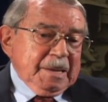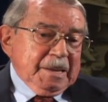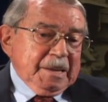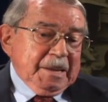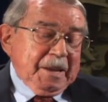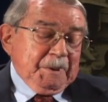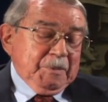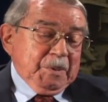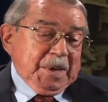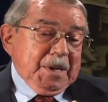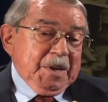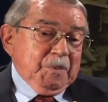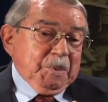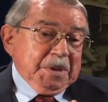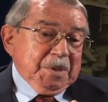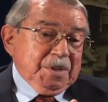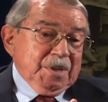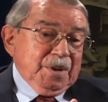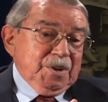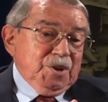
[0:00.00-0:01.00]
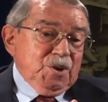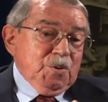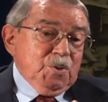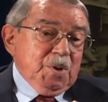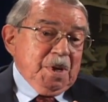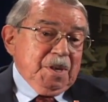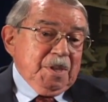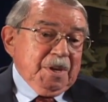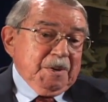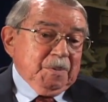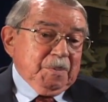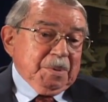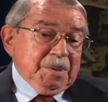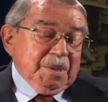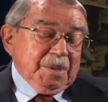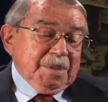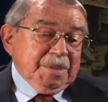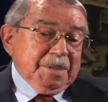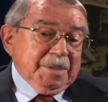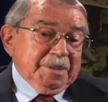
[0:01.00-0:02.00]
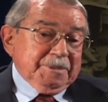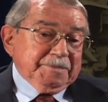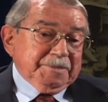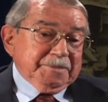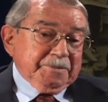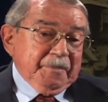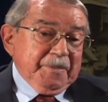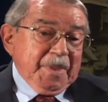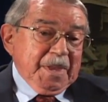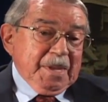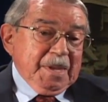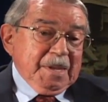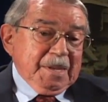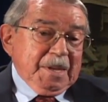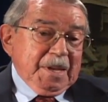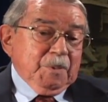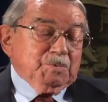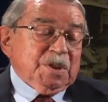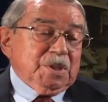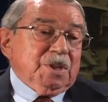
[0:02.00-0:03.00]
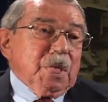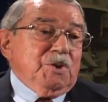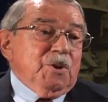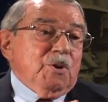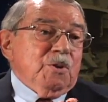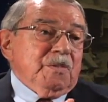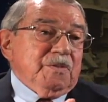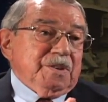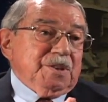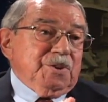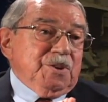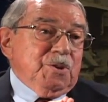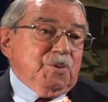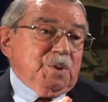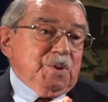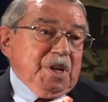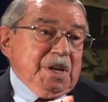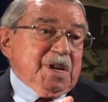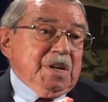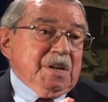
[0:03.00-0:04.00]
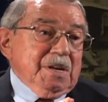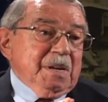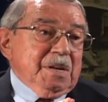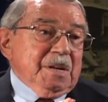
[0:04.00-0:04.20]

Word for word: it, it was a duty that was it was a nervous duty